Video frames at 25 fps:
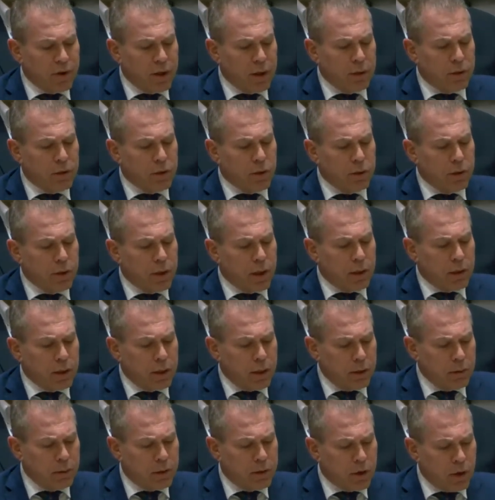
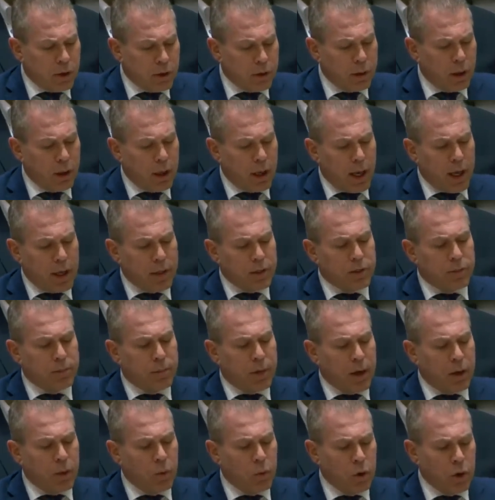internalized
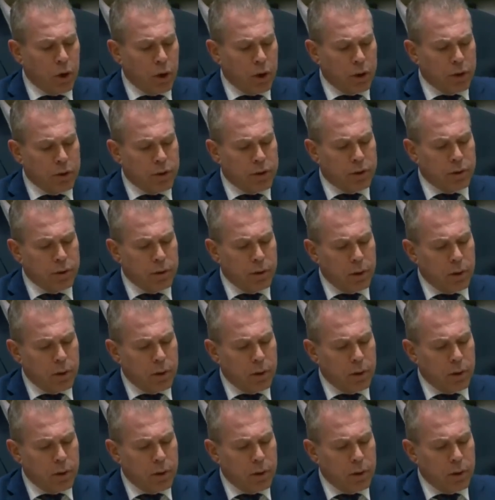my words,